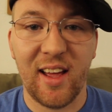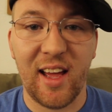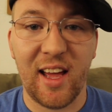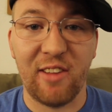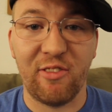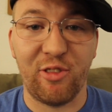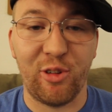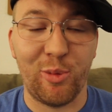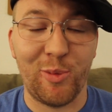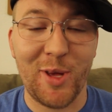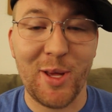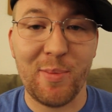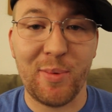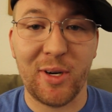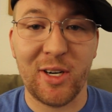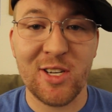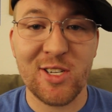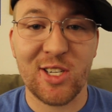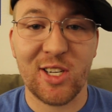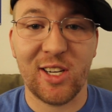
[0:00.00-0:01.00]
And for me
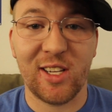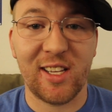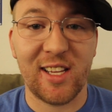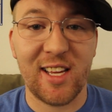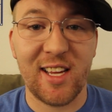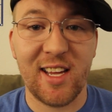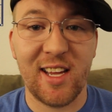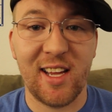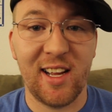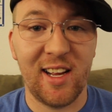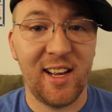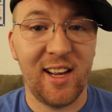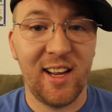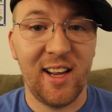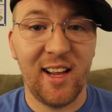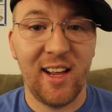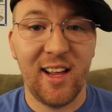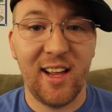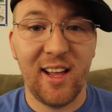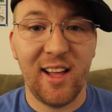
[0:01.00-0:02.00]
personally,
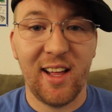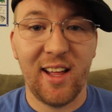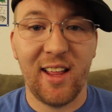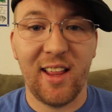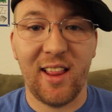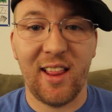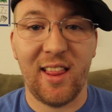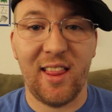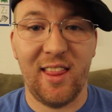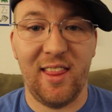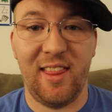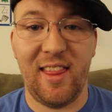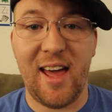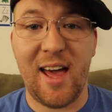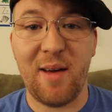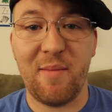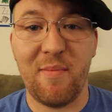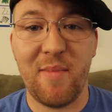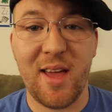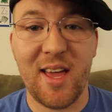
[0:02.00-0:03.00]

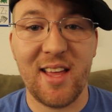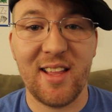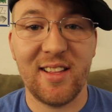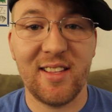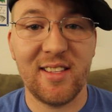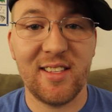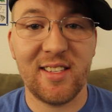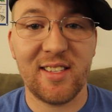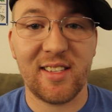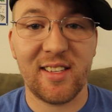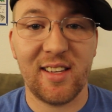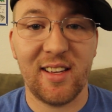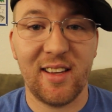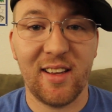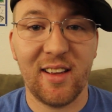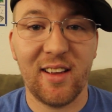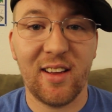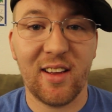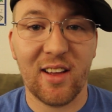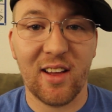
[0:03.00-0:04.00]
that means
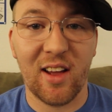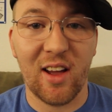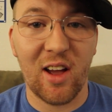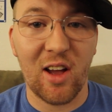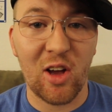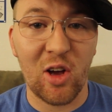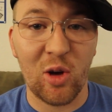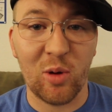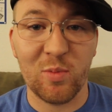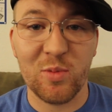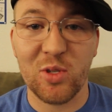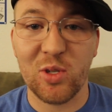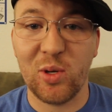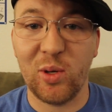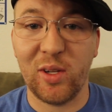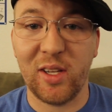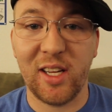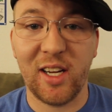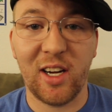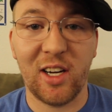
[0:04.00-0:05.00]

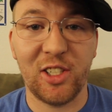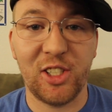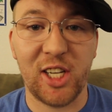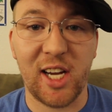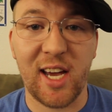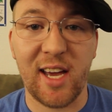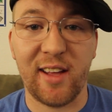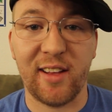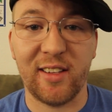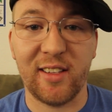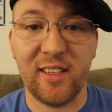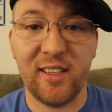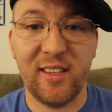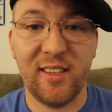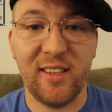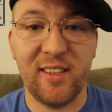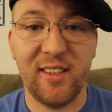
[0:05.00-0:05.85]
homeschooling our child.